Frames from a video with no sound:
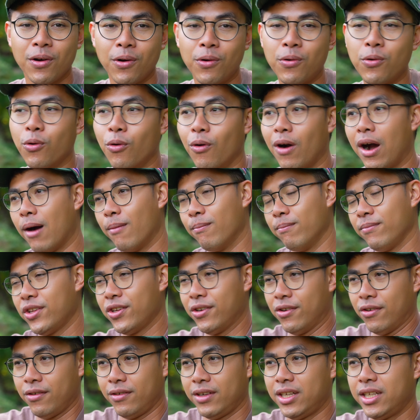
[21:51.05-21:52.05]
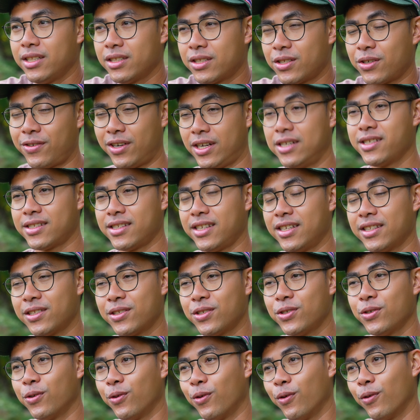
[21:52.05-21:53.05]
who are, you know, interested
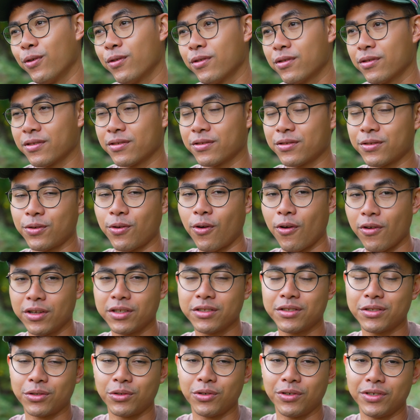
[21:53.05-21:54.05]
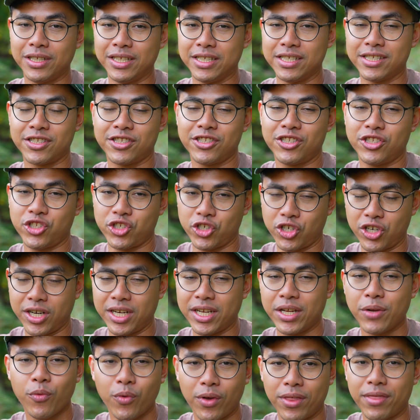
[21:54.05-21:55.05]
to going through this
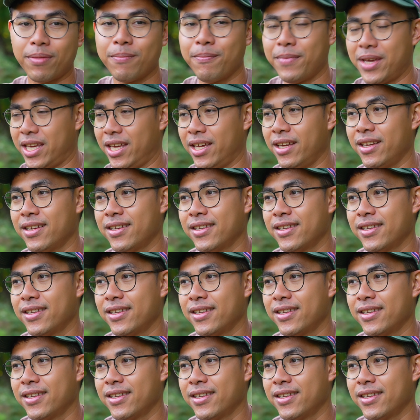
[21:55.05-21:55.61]
journey with me.